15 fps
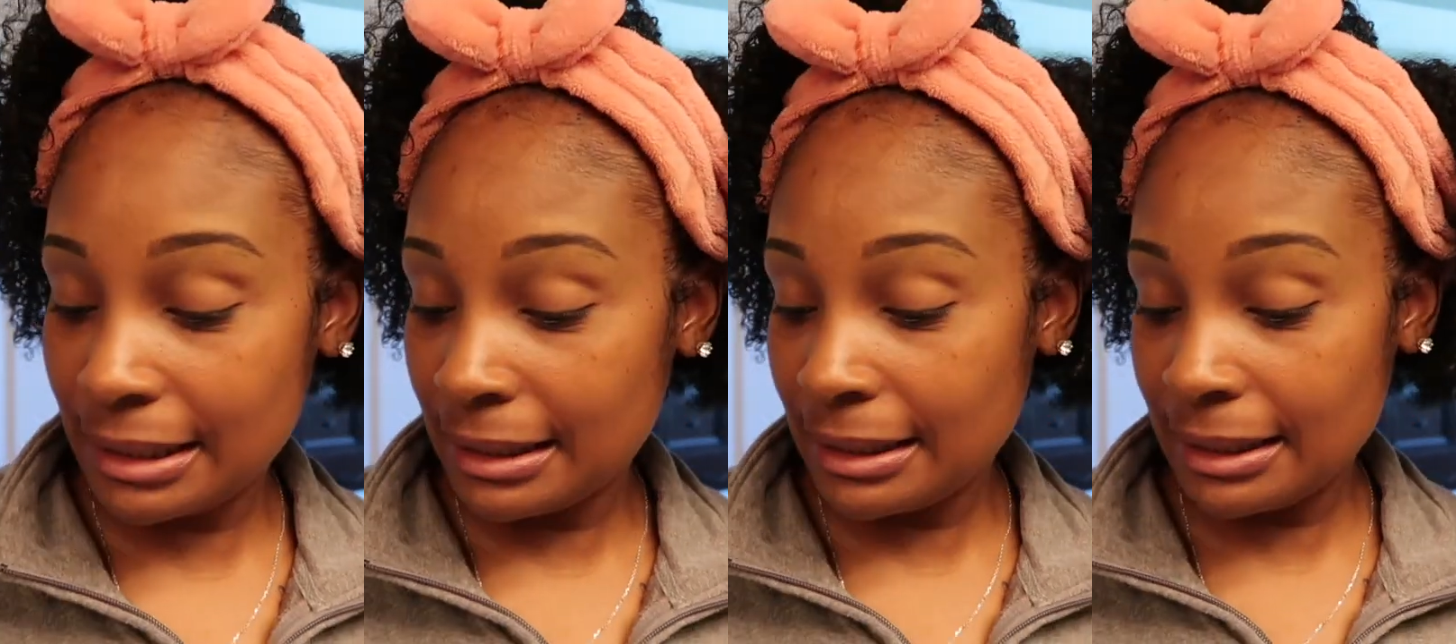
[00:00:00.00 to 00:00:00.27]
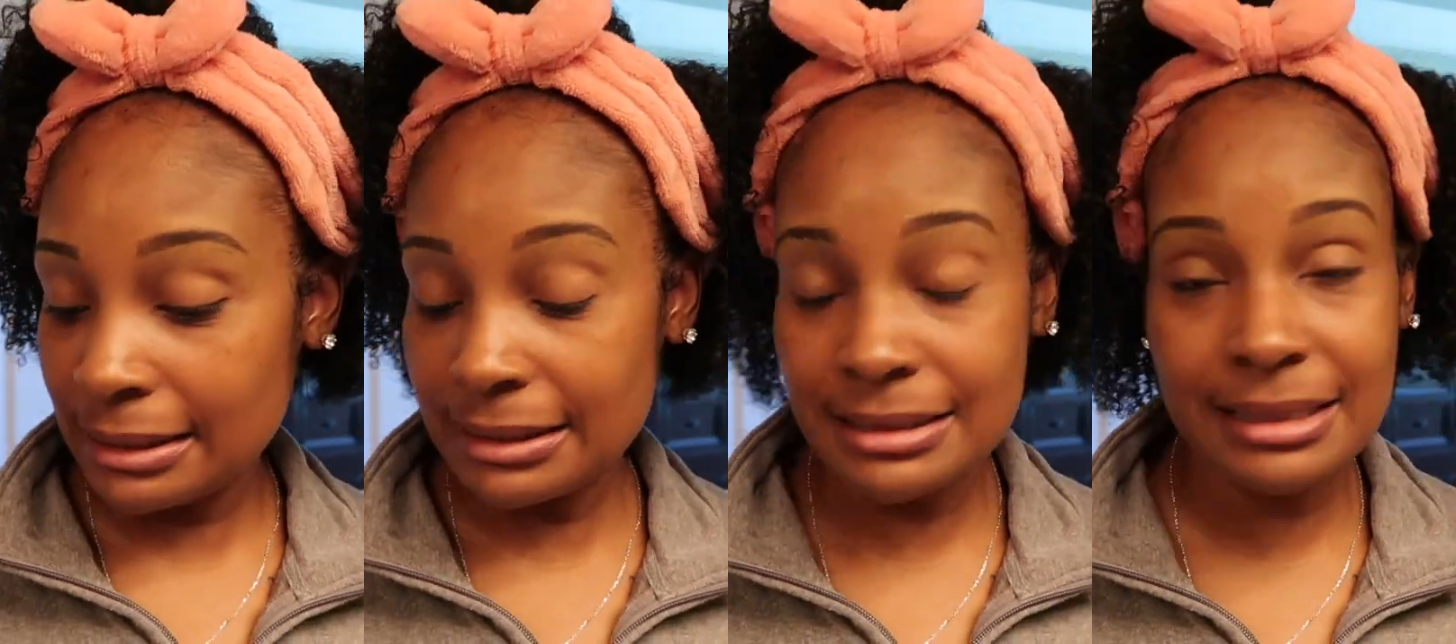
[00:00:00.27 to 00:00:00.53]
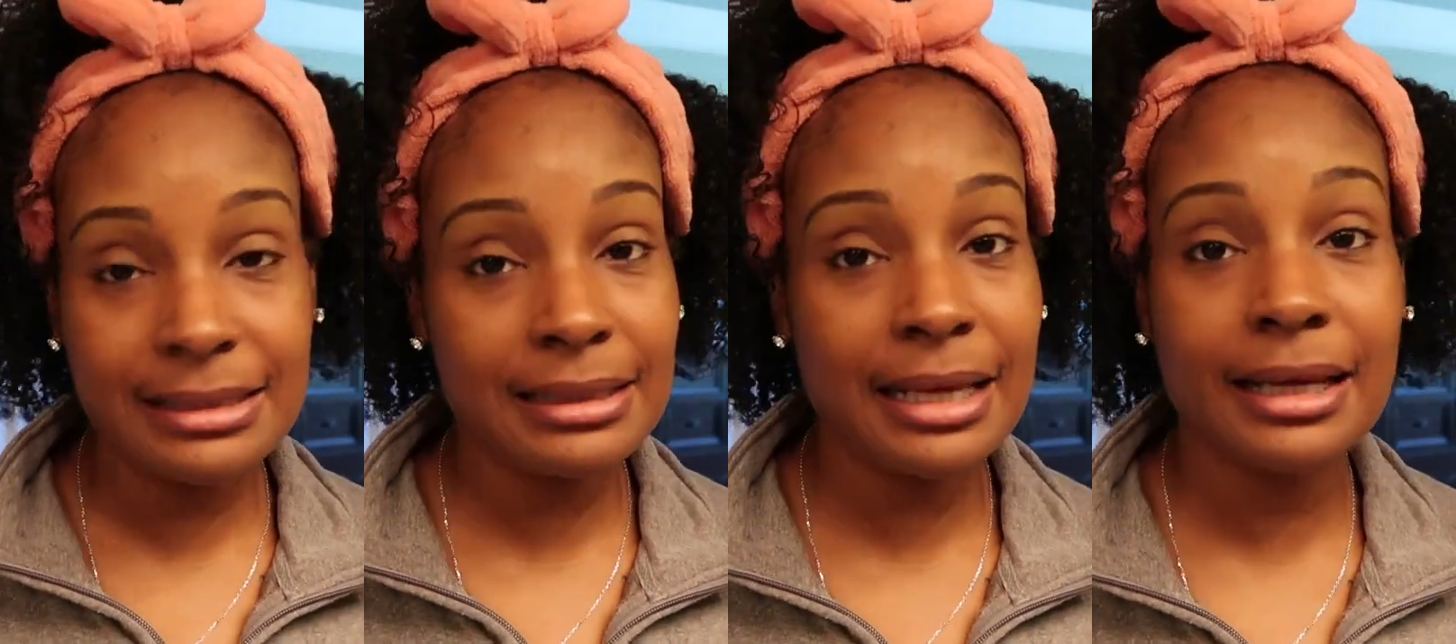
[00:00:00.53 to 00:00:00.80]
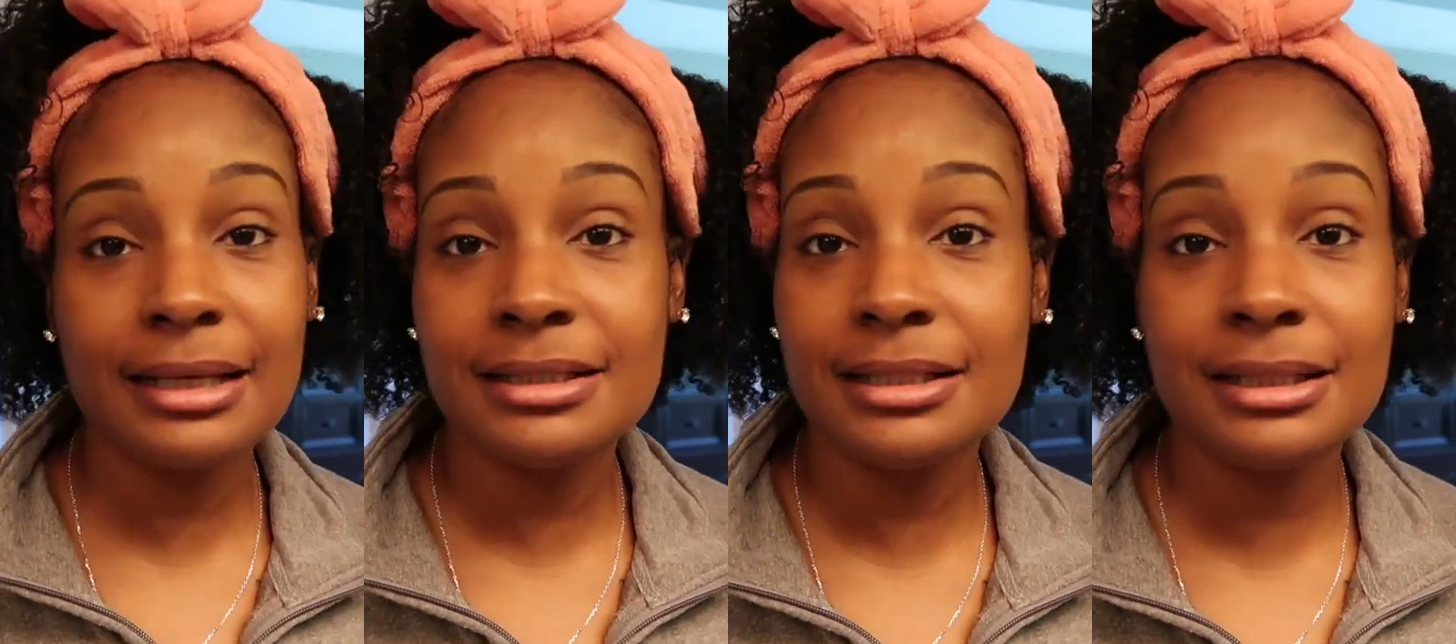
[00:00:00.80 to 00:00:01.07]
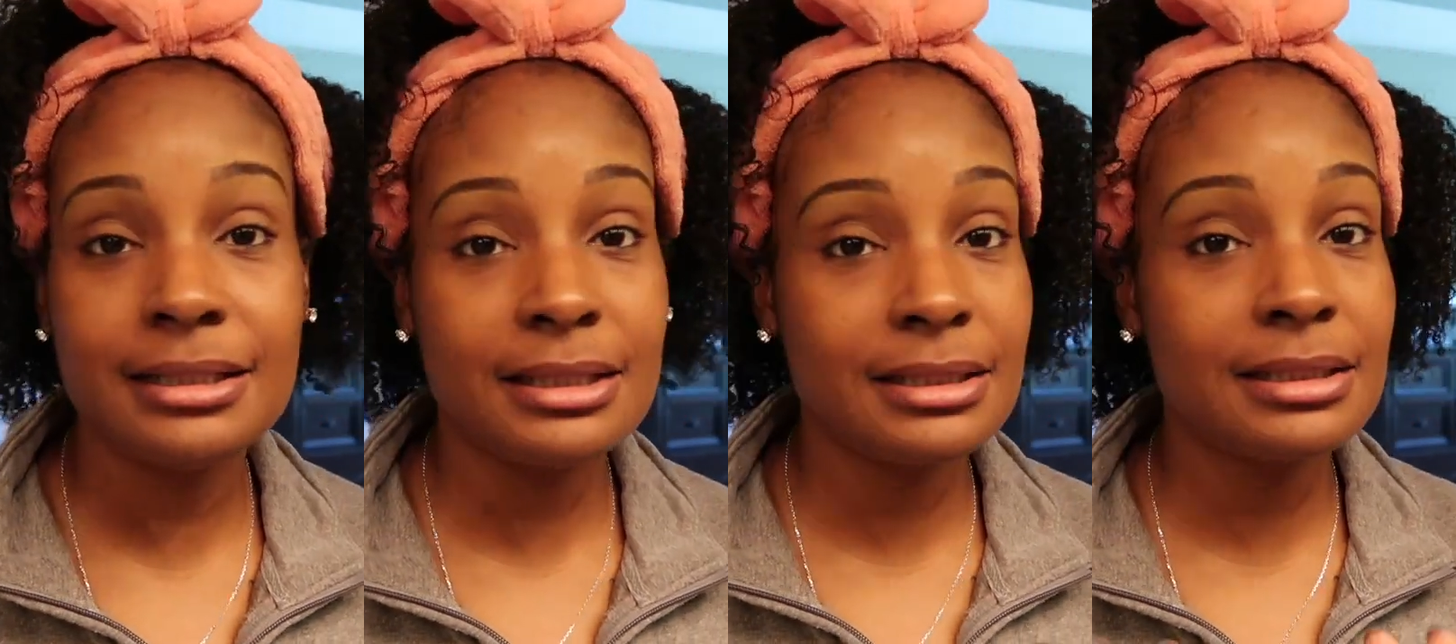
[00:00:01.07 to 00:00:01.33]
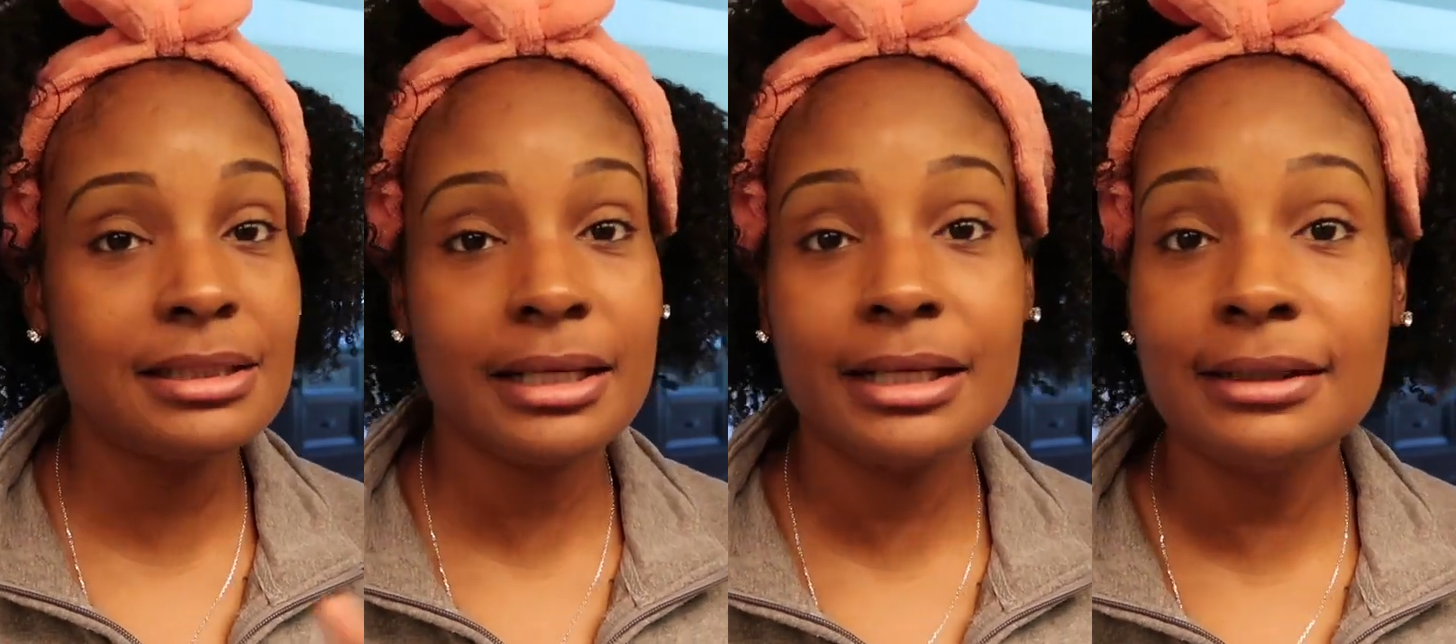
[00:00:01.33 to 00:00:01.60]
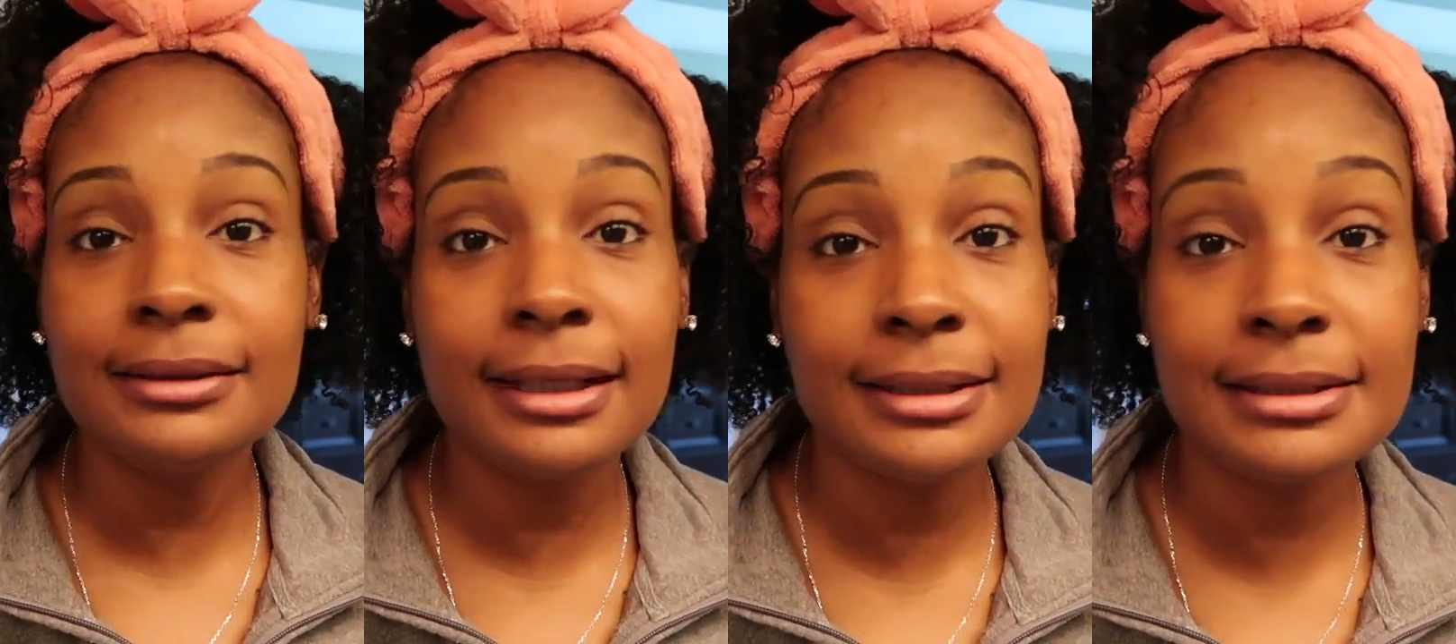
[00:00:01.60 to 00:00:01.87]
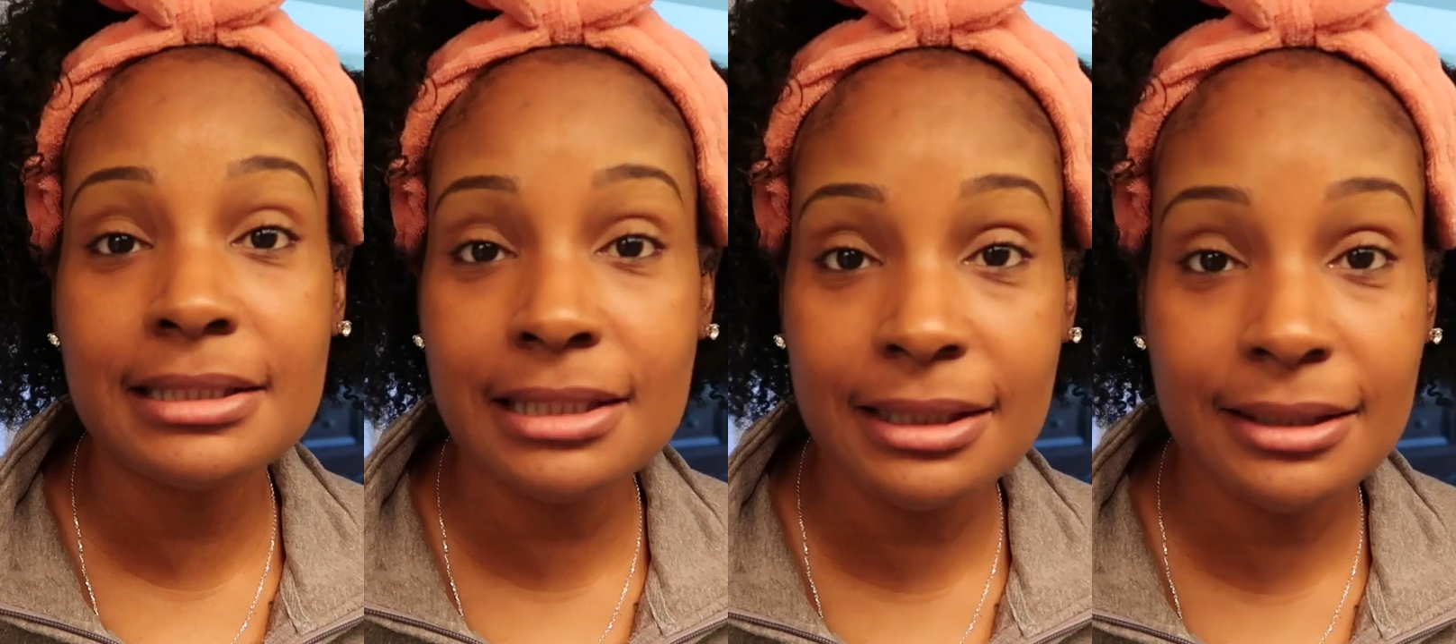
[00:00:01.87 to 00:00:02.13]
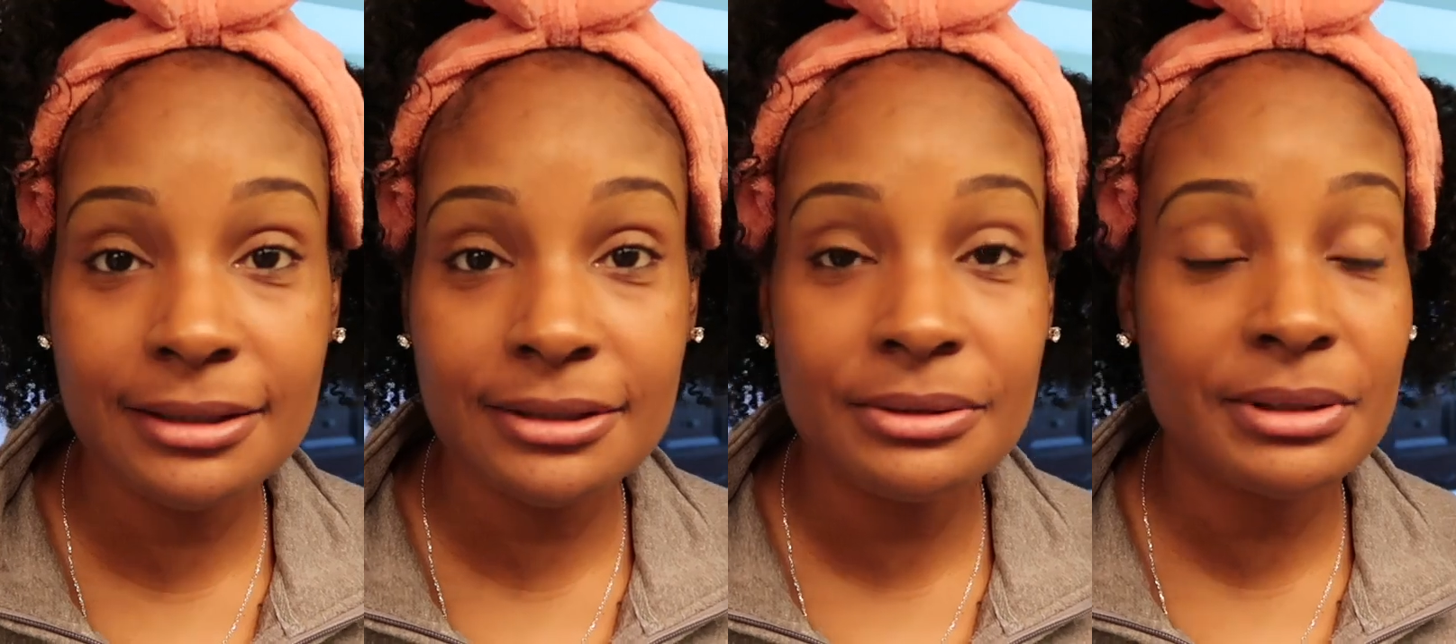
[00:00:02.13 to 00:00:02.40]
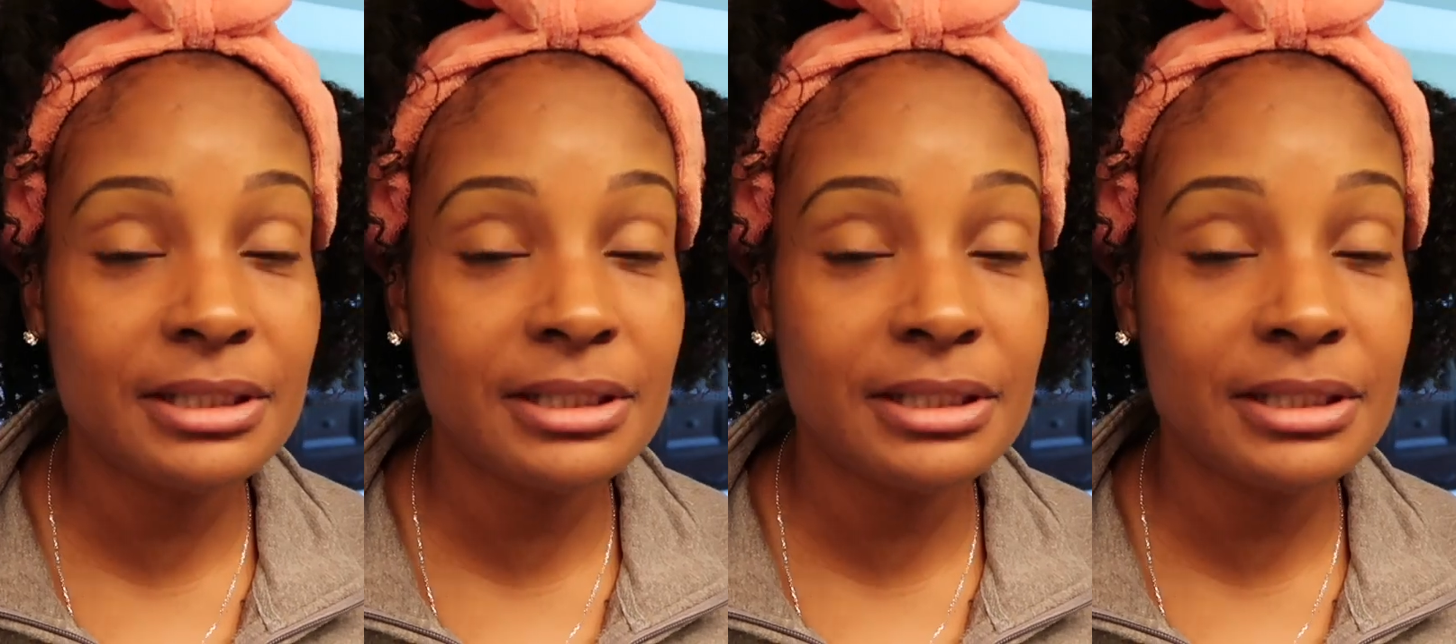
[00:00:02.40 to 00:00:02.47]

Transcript: And it does, like I said, it doesn't take a lot of skill.